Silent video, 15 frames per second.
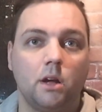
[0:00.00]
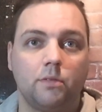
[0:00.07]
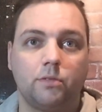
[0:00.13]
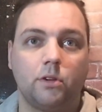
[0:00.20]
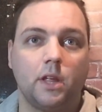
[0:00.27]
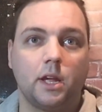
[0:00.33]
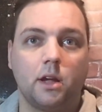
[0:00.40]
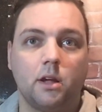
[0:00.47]

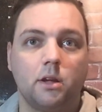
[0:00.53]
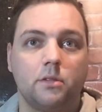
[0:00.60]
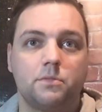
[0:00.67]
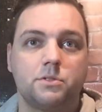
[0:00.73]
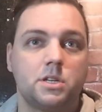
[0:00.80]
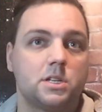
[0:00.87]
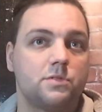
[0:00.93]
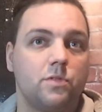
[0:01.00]
For like a
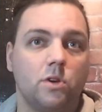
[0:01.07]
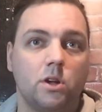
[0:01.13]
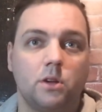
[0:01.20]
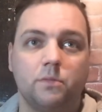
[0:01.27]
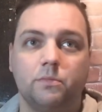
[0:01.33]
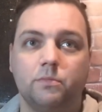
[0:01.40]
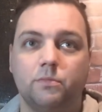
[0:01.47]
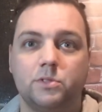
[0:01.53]

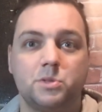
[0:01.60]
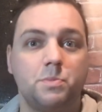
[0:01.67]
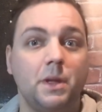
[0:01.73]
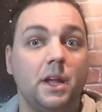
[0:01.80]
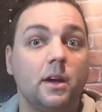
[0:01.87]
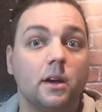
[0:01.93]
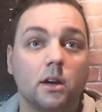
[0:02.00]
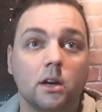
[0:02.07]
6-foot
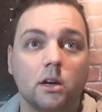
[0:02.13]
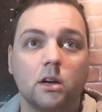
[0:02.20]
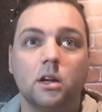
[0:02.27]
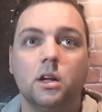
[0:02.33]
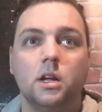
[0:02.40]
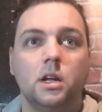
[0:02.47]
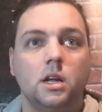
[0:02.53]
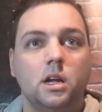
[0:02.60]
spear,
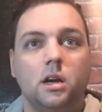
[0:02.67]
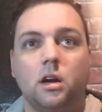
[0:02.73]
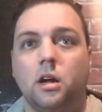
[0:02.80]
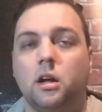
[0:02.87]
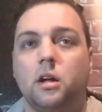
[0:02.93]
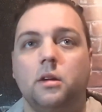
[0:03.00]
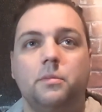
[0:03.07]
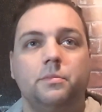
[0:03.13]

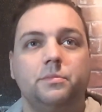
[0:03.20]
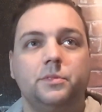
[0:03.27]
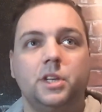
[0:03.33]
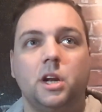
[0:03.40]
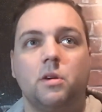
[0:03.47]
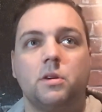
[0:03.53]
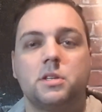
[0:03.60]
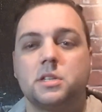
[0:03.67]
a
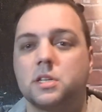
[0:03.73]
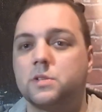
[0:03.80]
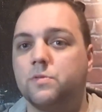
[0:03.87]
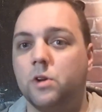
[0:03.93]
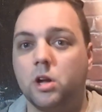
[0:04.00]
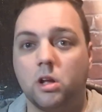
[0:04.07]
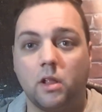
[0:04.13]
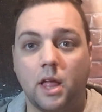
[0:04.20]

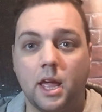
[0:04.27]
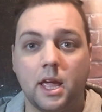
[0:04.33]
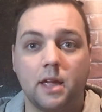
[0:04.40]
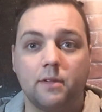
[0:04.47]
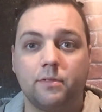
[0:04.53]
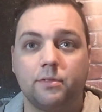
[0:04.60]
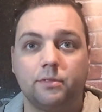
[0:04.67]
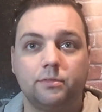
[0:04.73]
6-foot
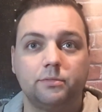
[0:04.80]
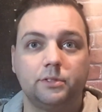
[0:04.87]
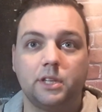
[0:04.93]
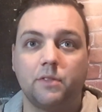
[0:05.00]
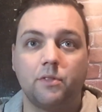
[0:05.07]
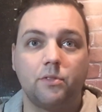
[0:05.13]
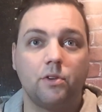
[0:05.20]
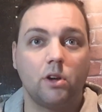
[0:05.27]
glaive,
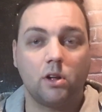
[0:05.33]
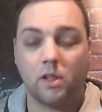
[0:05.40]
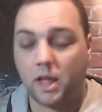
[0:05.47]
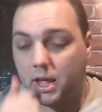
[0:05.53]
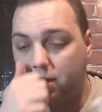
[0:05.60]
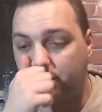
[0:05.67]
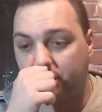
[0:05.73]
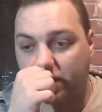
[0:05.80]
7-foot
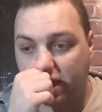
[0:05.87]
glaive,